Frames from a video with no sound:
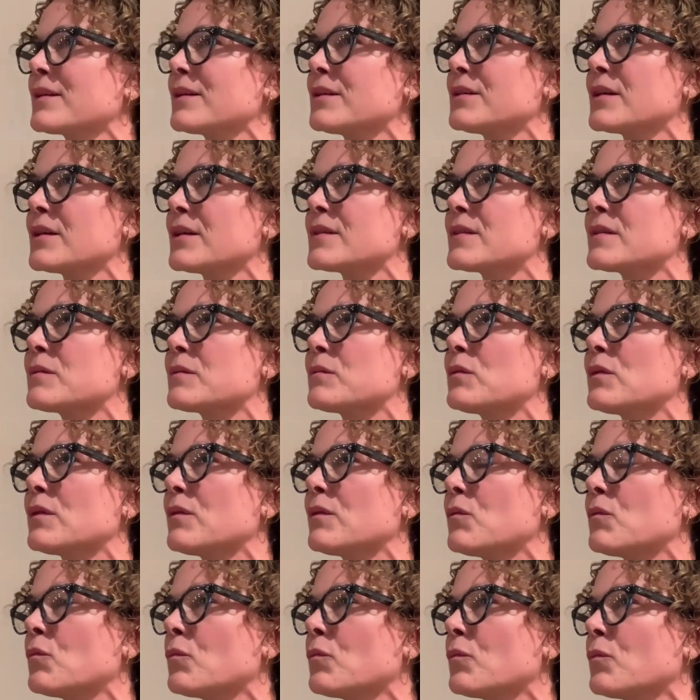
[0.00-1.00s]
to just
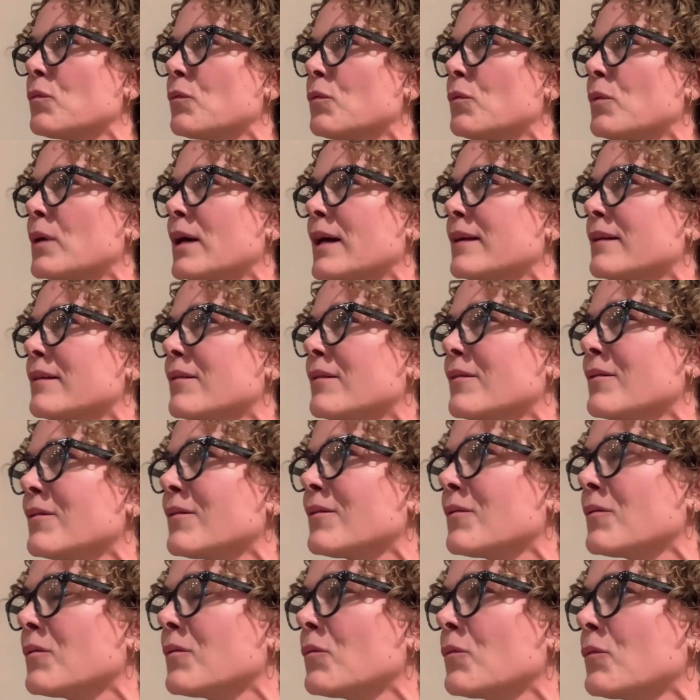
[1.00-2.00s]
what
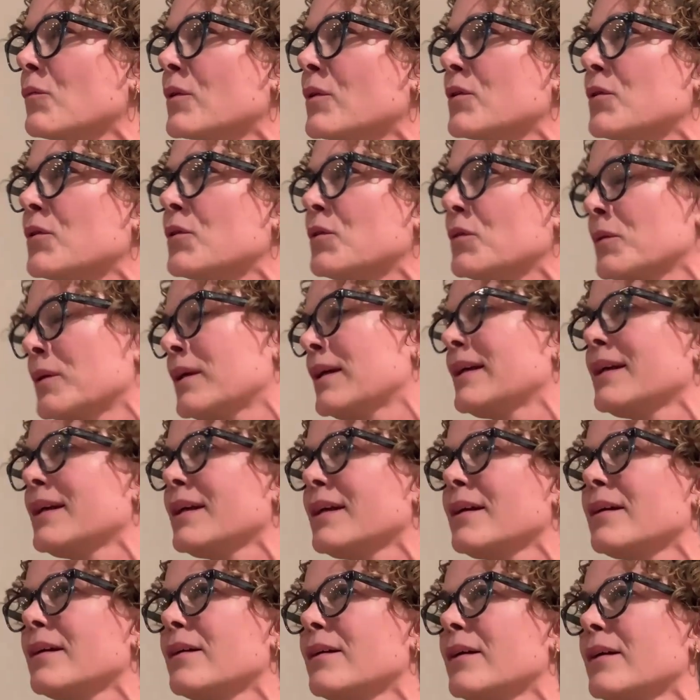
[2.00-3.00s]
we're doing
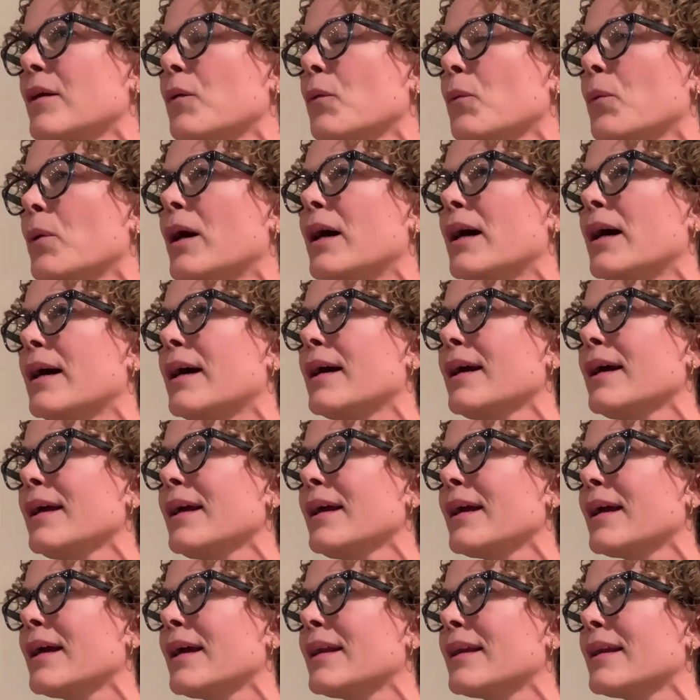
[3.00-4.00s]
here and
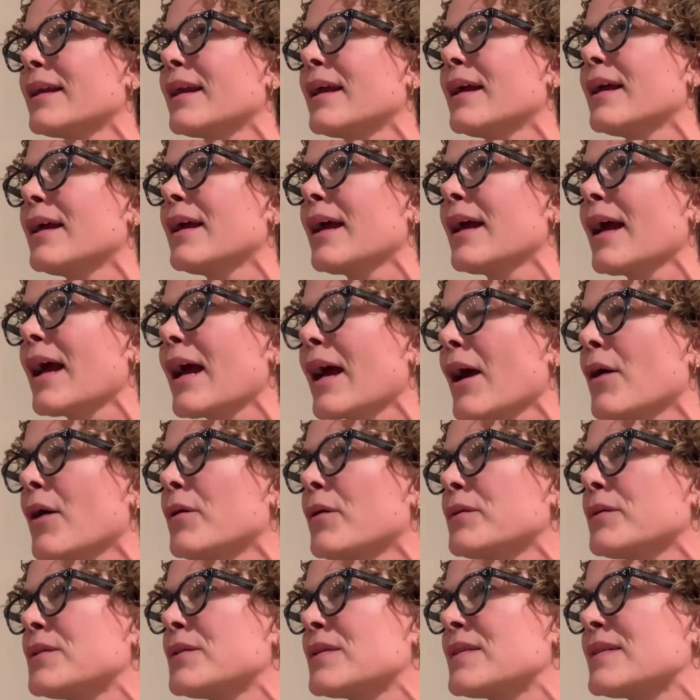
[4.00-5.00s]
why and
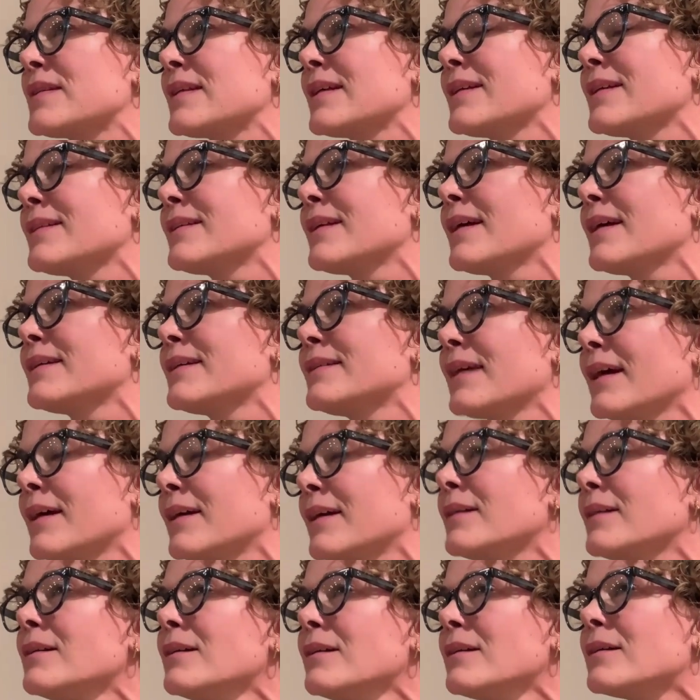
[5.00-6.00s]
how to sit
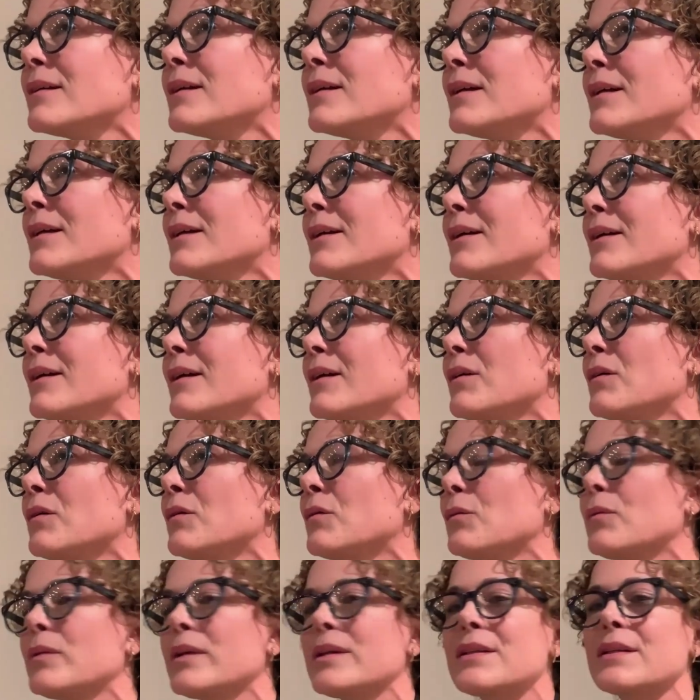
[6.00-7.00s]
zazen,
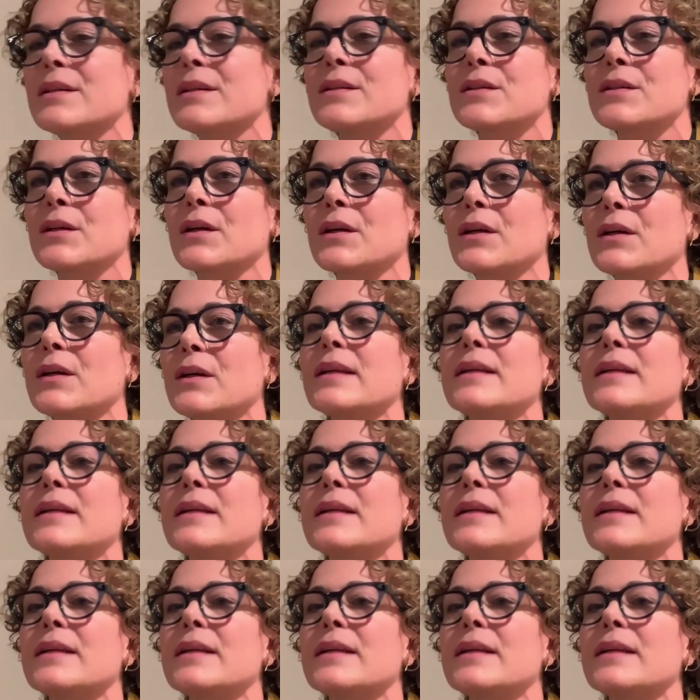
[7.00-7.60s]
which in turn